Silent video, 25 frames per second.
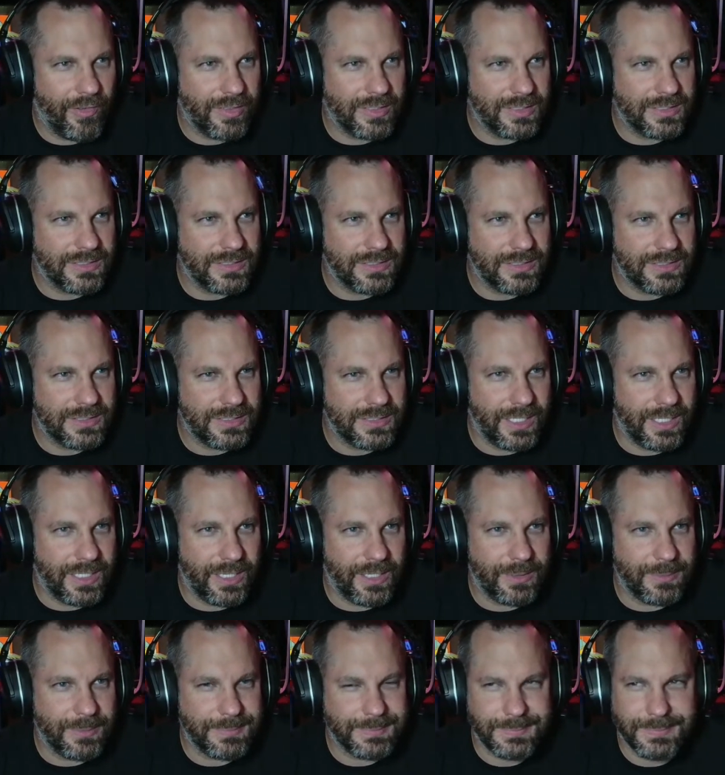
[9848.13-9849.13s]

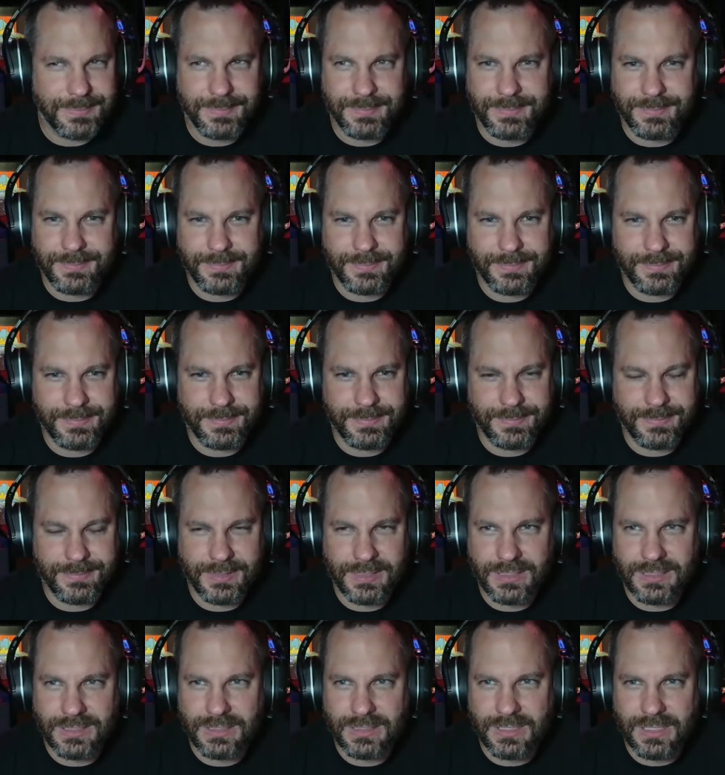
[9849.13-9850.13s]
So,
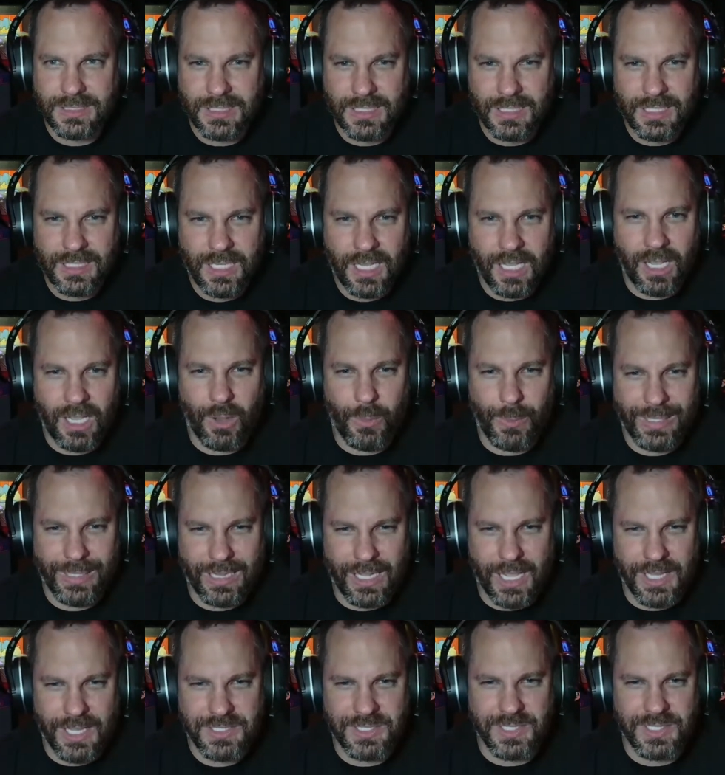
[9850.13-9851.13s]
we
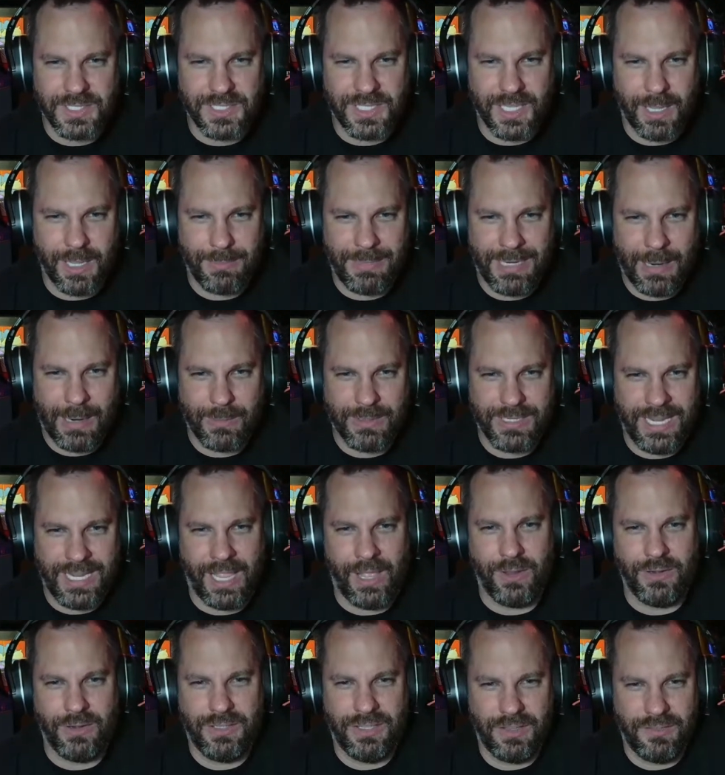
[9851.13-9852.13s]
lost a sub. Now we're
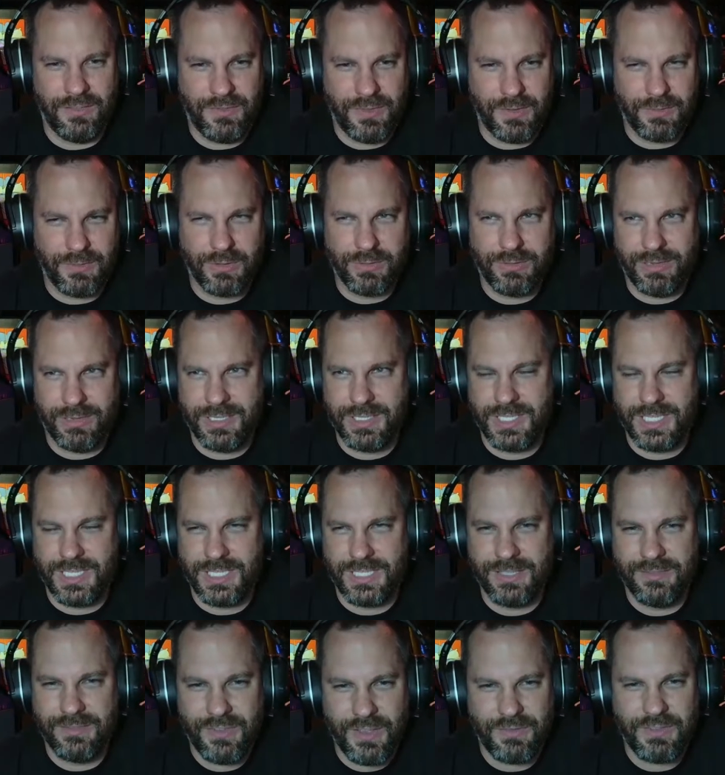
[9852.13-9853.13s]
down to
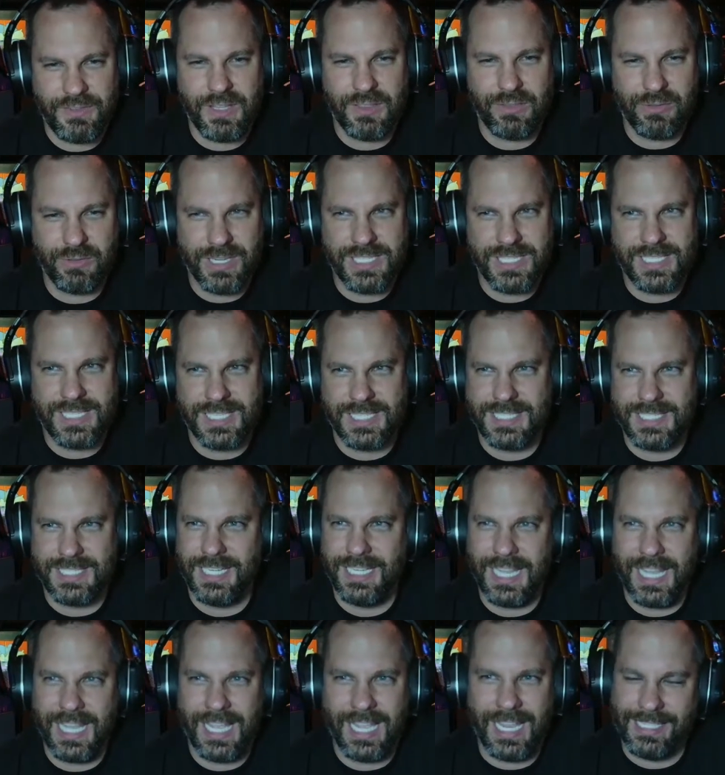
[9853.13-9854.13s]

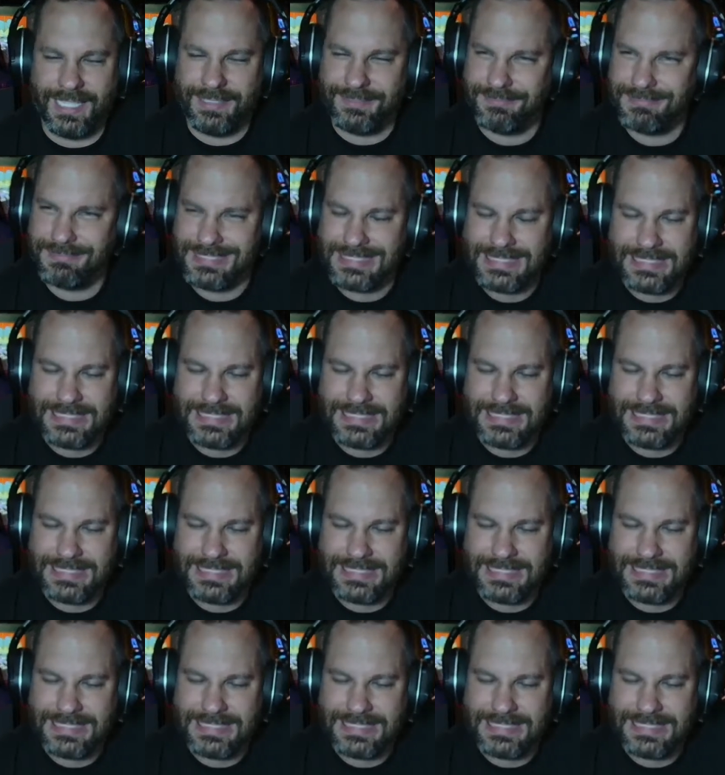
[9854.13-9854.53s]
5369.